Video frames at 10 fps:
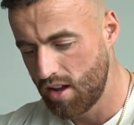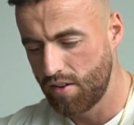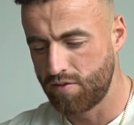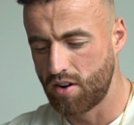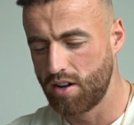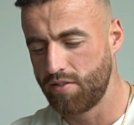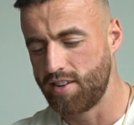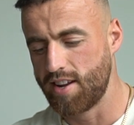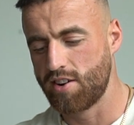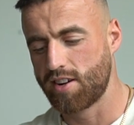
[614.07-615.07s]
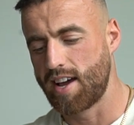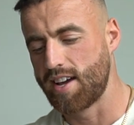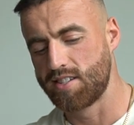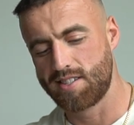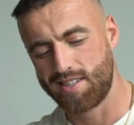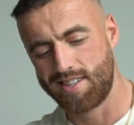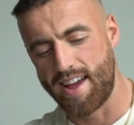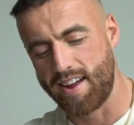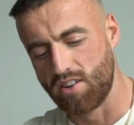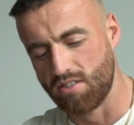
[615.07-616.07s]
5 dinner guests,
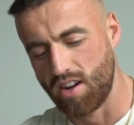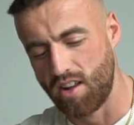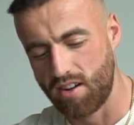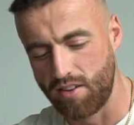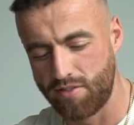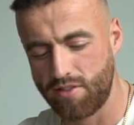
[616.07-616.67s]
dead or alive.